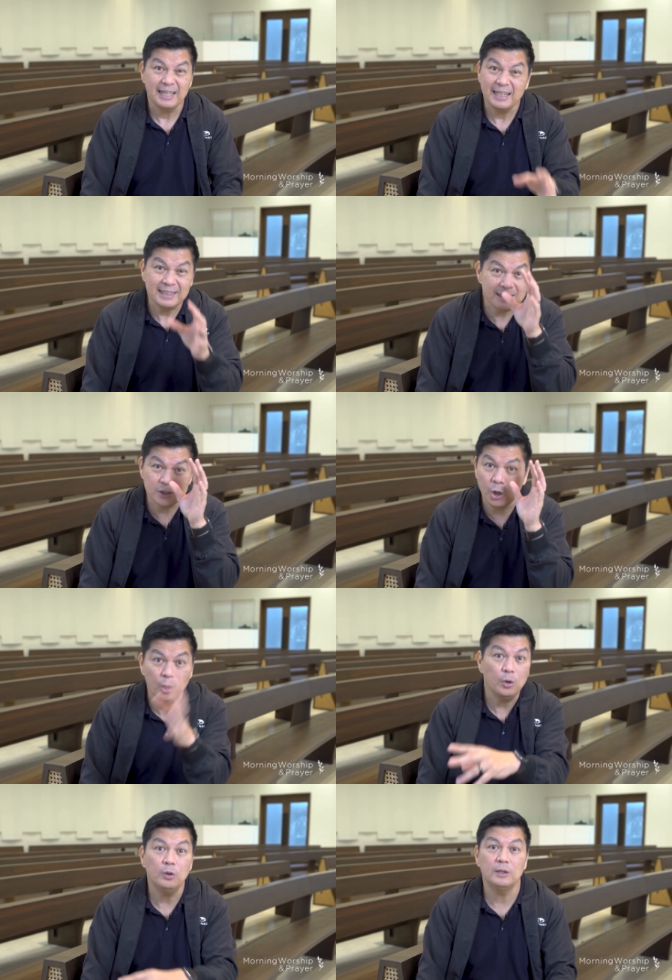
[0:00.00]
It is
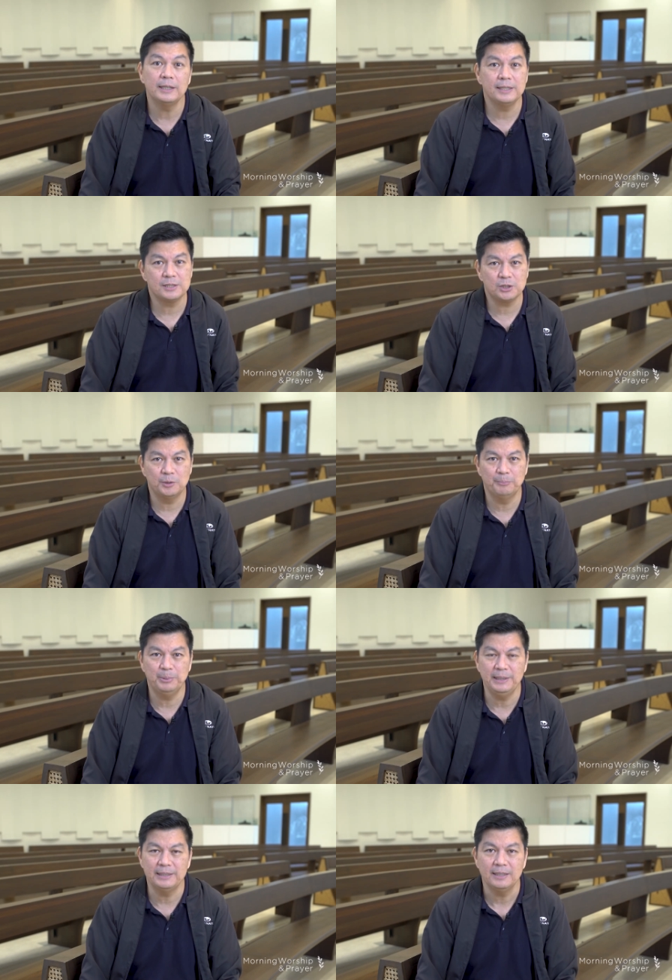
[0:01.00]
whole. It is
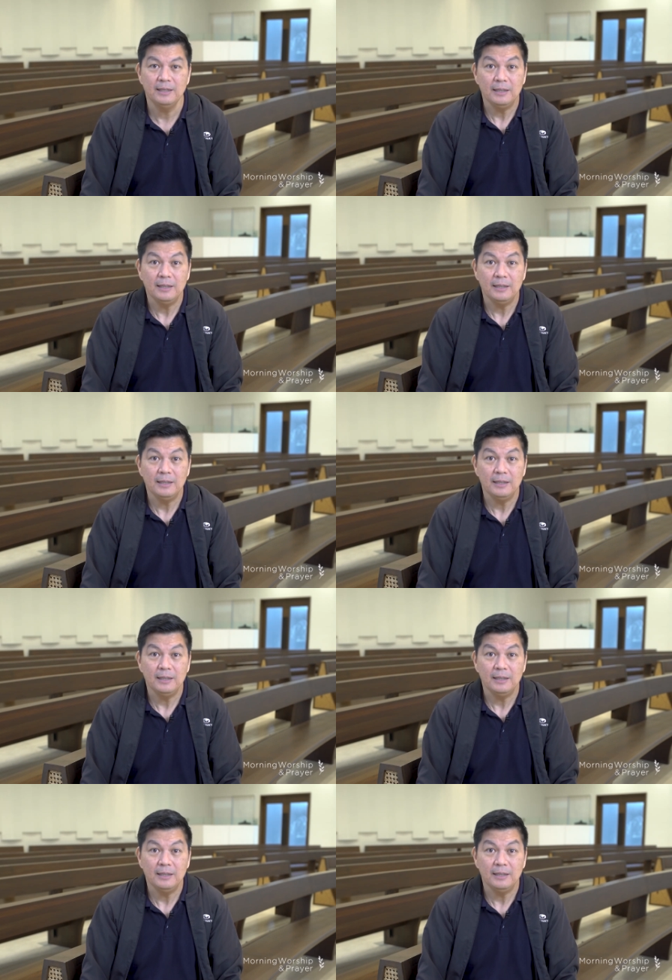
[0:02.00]
complete.